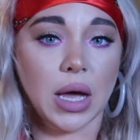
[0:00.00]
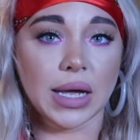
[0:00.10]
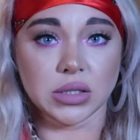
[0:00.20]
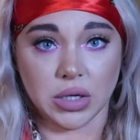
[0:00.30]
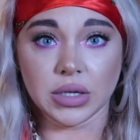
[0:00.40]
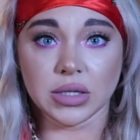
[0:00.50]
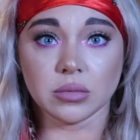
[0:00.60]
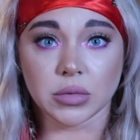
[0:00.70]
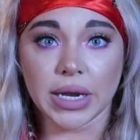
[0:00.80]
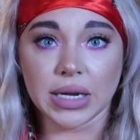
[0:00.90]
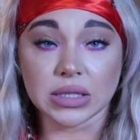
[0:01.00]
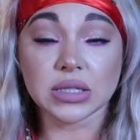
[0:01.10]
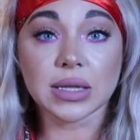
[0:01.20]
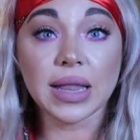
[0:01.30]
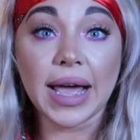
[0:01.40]
I started getting
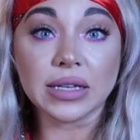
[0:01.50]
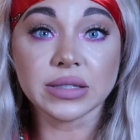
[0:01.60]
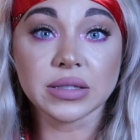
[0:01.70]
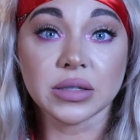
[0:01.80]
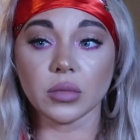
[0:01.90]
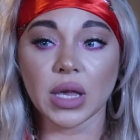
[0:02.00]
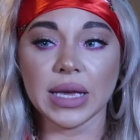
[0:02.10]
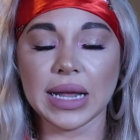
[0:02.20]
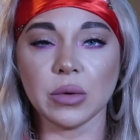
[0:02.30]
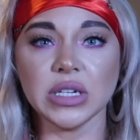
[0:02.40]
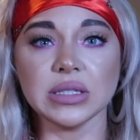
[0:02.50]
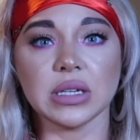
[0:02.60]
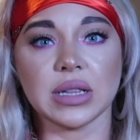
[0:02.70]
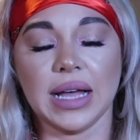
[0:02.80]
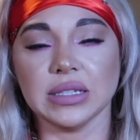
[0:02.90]
into class. And I went into
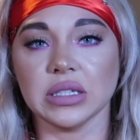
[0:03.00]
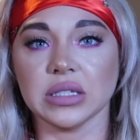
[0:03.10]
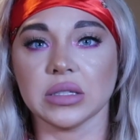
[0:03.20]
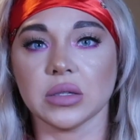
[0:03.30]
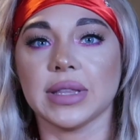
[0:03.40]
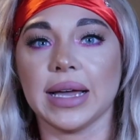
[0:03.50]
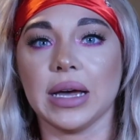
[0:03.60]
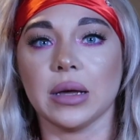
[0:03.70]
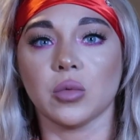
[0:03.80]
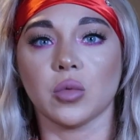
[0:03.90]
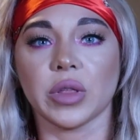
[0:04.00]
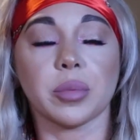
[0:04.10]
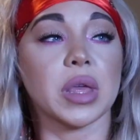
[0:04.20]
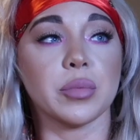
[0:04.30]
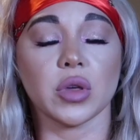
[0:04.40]
classes
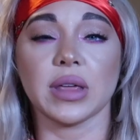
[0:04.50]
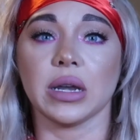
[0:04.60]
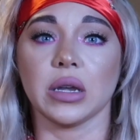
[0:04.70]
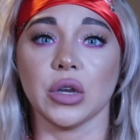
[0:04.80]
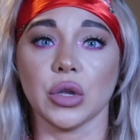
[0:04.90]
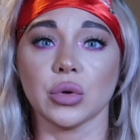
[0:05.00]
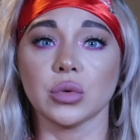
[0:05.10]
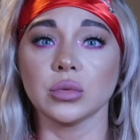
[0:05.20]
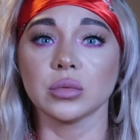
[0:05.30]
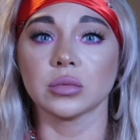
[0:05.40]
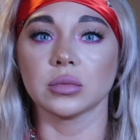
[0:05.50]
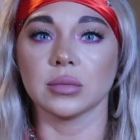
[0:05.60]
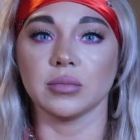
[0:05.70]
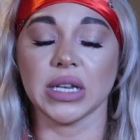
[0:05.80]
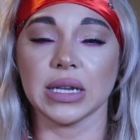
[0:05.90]
with people that knew,
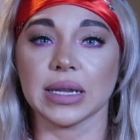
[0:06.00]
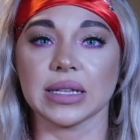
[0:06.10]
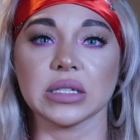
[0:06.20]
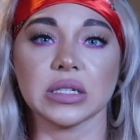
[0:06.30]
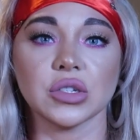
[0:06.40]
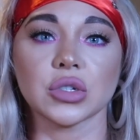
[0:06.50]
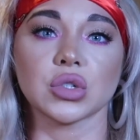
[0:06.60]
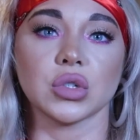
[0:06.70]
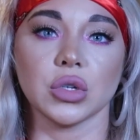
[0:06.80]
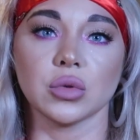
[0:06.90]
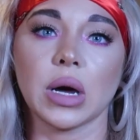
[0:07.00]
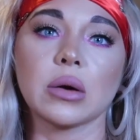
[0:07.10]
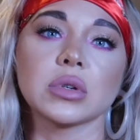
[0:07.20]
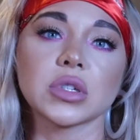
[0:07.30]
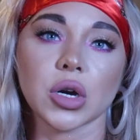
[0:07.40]
meaning the teachers knew
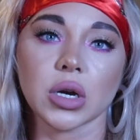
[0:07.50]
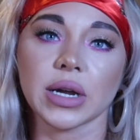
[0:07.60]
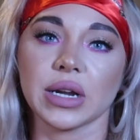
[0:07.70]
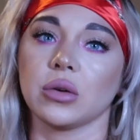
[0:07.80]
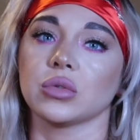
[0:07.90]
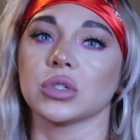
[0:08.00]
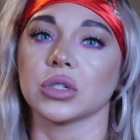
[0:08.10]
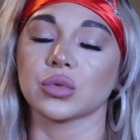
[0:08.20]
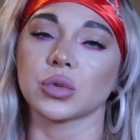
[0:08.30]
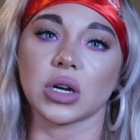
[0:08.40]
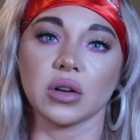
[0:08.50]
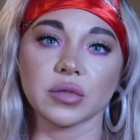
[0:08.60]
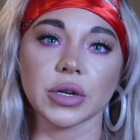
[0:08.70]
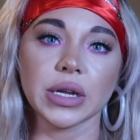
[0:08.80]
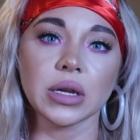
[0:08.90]
I was hurt and I was just
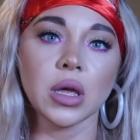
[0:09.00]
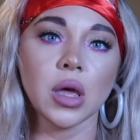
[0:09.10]
recovering,